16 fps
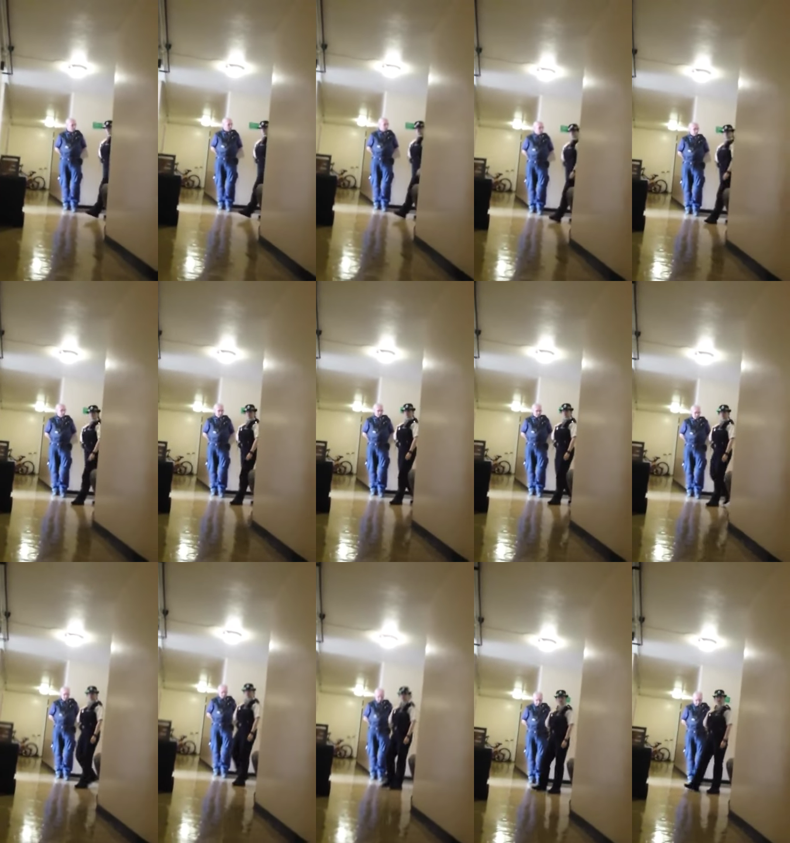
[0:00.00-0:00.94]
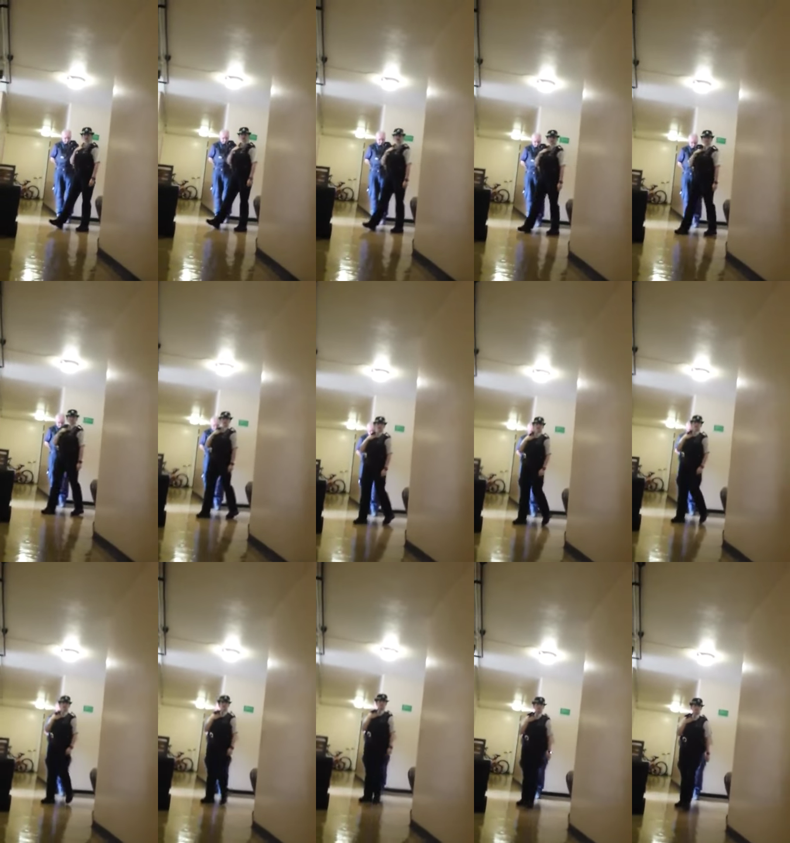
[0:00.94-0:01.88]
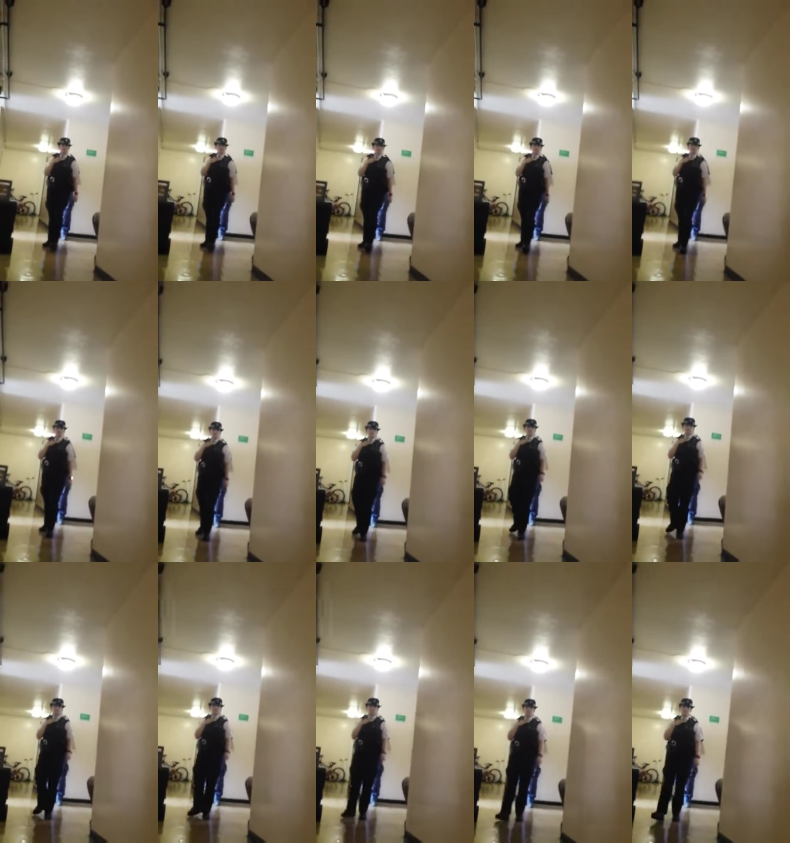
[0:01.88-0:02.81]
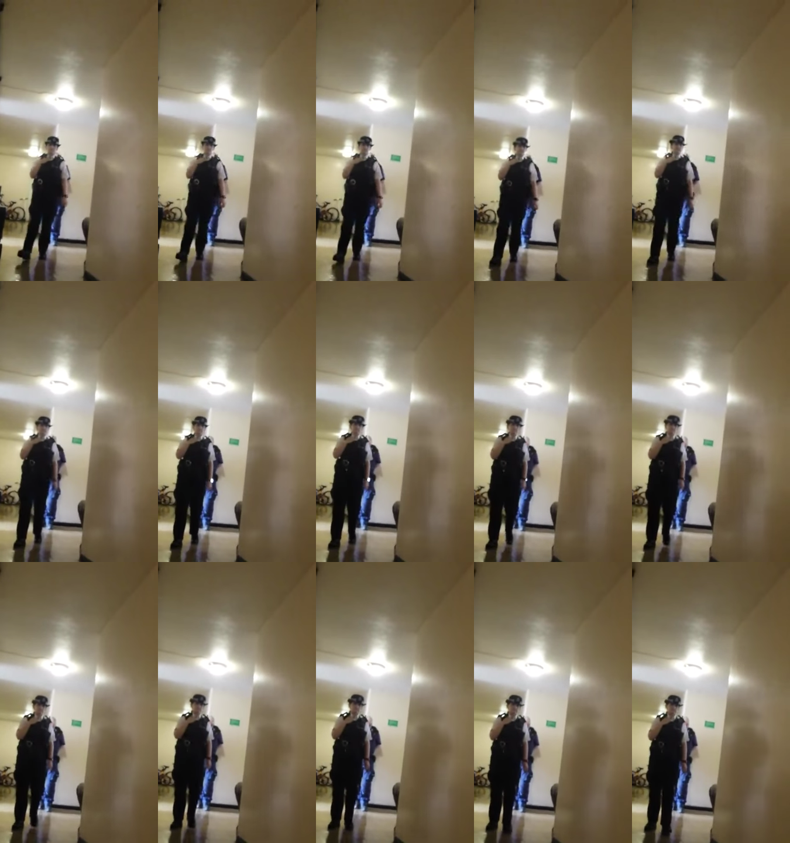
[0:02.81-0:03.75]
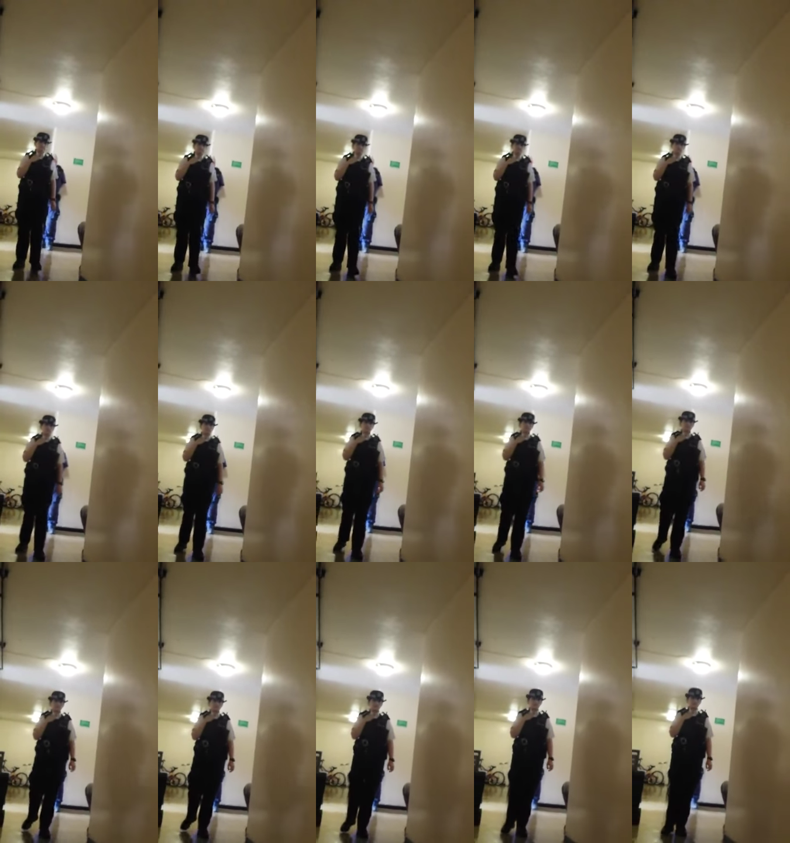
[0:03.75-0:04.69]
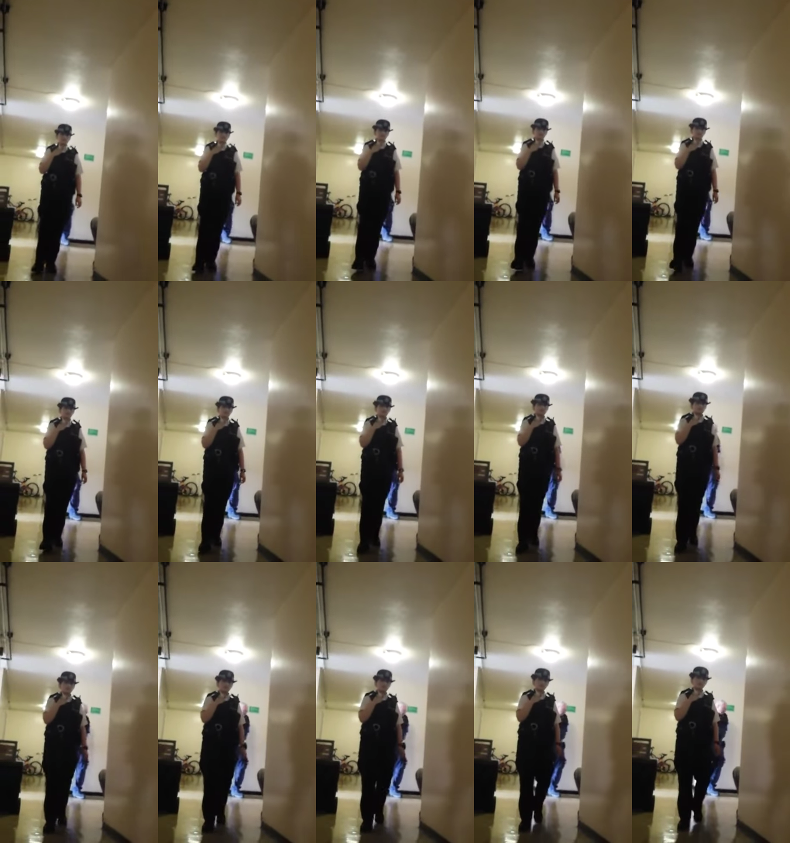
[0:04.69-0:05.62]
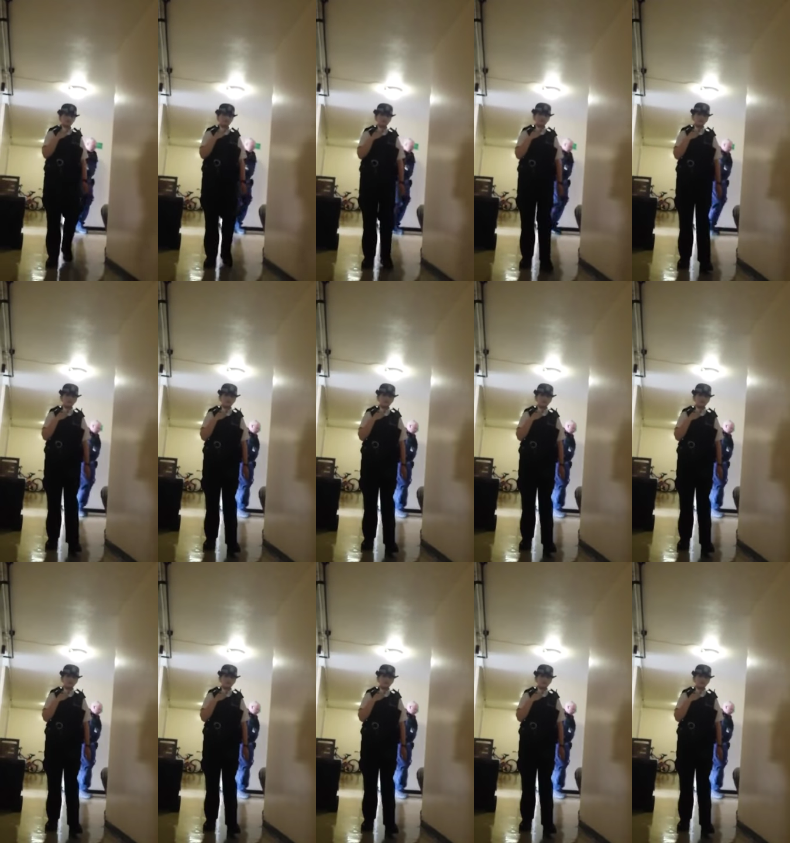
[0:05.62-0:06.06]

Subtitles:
(no speaker visible)